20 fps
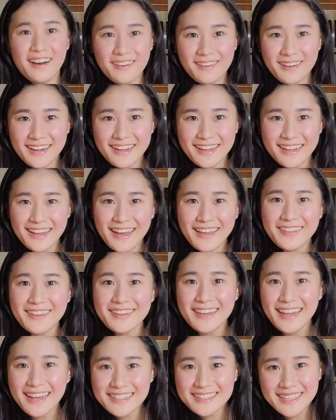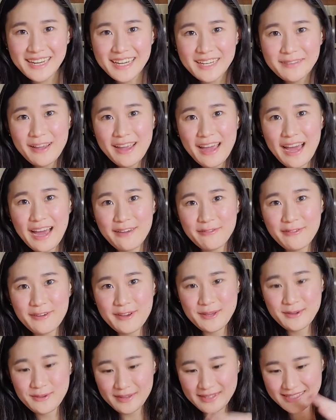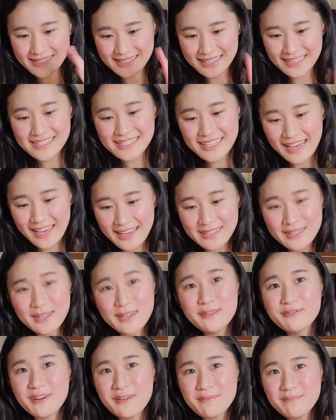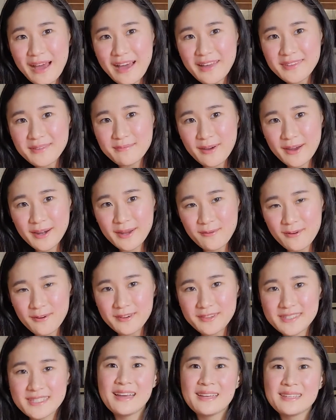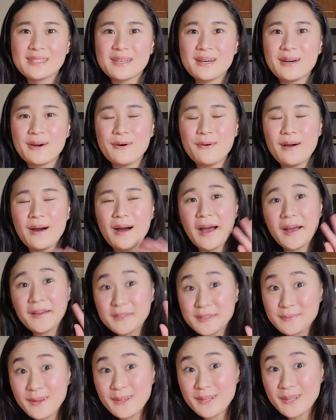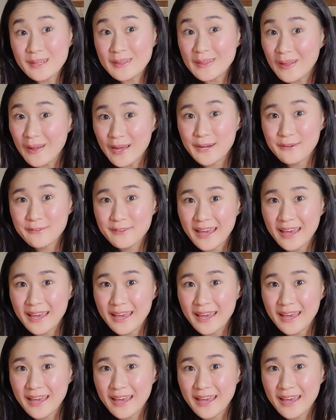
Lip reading: Alrighty, and the next item I have for you is this candle from Bath & Body Works. So I've smelled a lot of